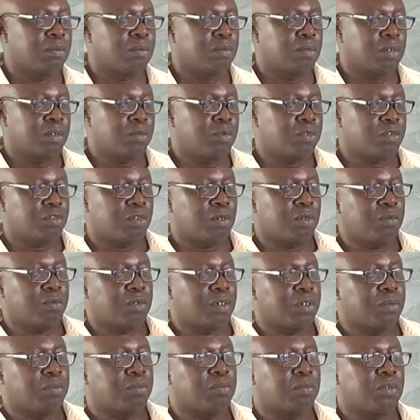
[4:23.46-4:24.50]
what was wrong
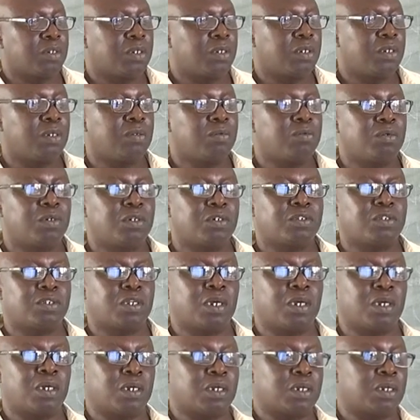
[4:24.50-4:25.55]
with him? He was
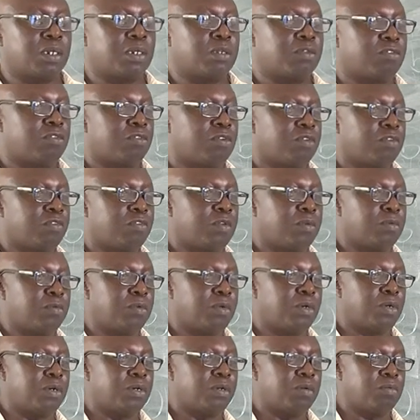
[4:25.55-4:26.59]
hungry. So it's the
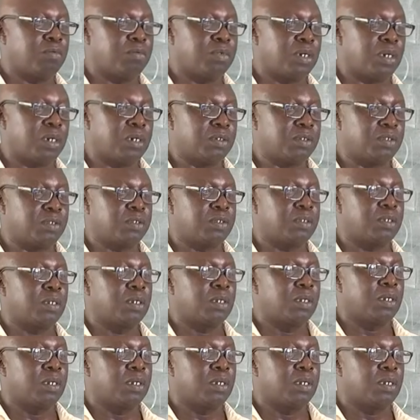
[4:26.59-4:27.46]
word was,